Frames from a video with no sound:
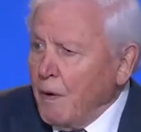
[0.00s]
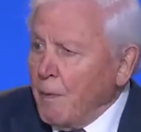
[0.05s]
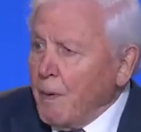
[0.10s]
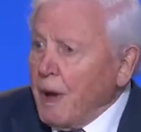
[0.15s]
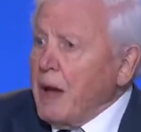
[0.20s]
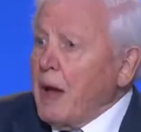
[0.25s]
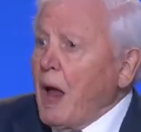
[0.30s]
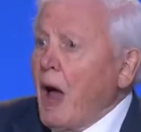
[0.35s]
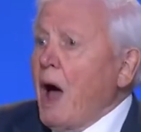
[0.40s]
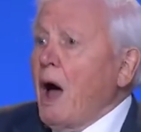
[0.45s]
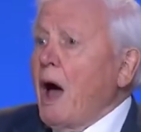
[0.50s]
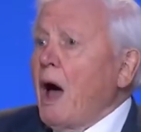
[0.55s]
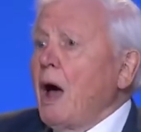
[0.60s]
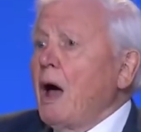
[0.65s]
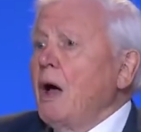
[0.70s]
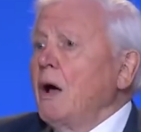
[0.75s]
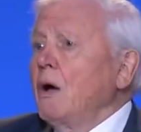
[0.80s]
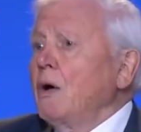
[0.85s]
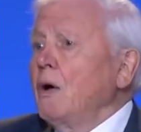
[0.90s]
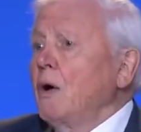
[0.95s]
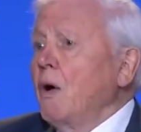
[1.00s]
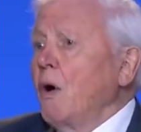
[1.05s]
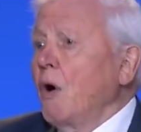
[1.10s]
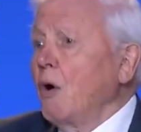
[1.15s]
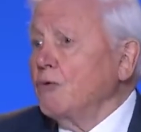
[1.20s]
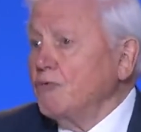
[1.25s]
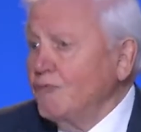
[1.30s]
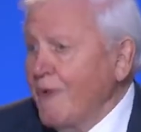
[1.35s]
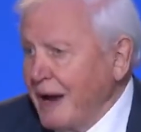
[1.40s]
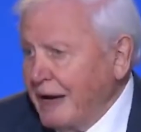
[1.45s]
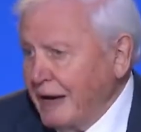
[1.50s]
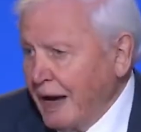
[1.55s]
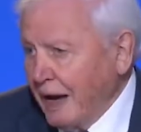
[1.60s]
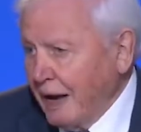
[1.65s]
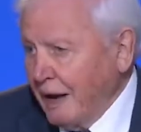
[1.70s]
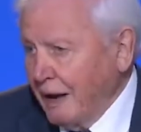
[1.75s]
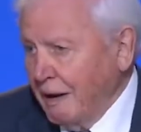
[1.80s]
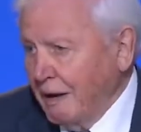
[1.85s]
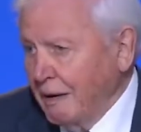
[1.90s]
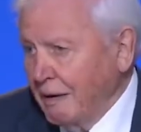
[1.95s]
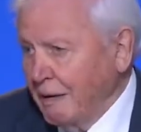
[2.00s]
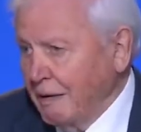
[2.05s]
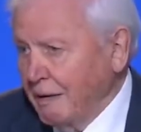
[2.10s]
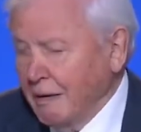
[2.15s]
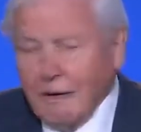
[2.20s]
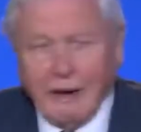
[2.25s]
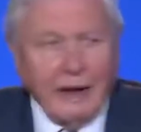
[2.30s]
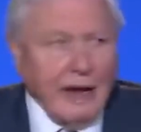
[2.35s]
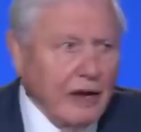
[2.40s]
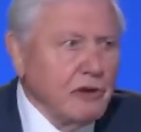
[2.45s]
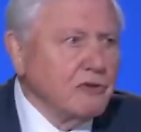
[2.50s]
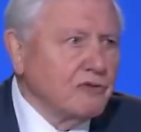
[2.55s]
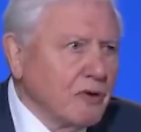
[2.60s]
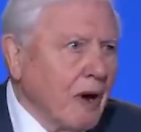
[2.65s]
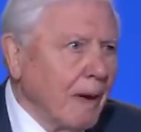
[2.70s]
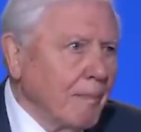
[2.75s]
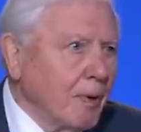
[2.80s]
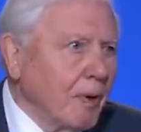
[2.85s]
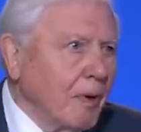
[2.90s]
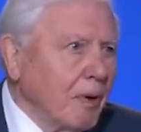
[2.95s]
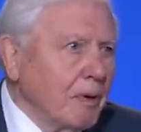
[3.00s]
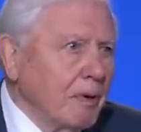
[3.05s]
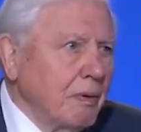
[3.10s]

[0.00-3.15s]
We are already in trouble.